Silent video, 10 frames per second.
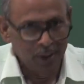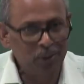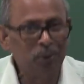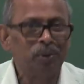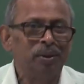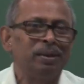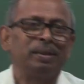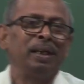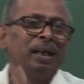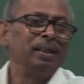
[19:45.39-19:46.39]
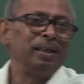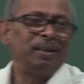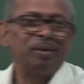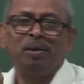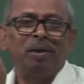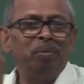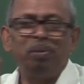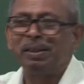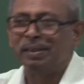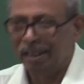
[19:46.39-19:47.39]
So, this is another
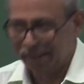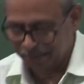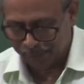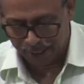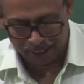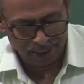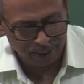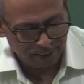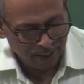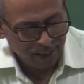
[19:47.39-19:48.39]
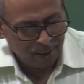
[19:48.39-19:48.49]
complete science behind it,